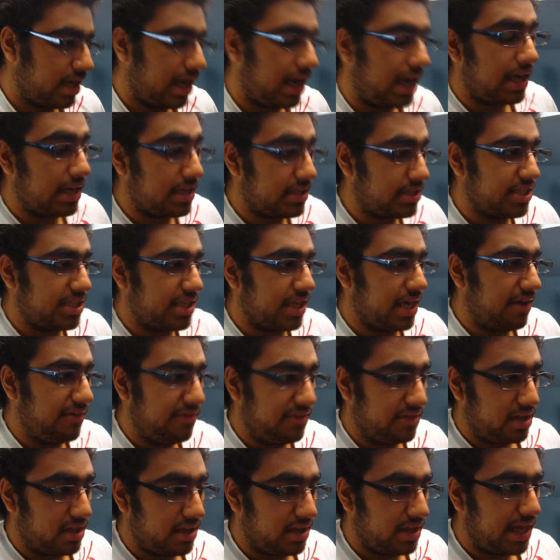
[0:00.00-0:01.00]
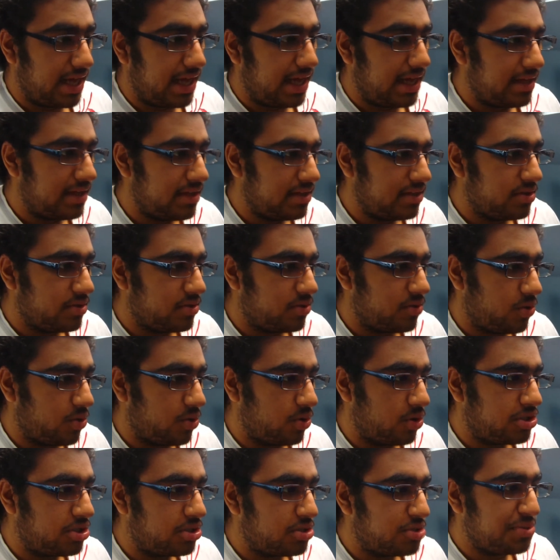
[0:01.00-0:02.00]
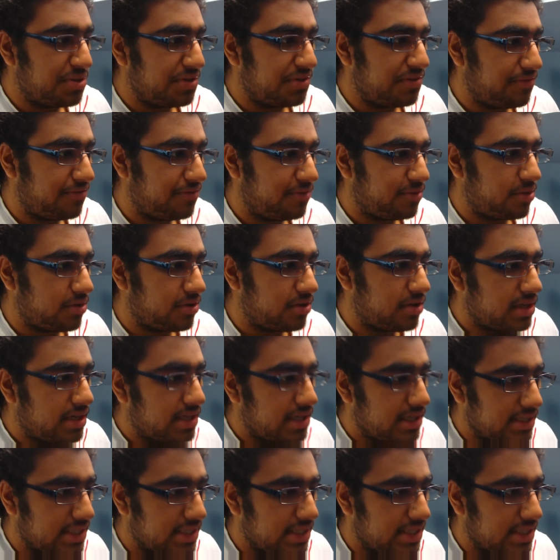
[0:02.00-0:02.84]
I actually haven't done that or 2 and 4.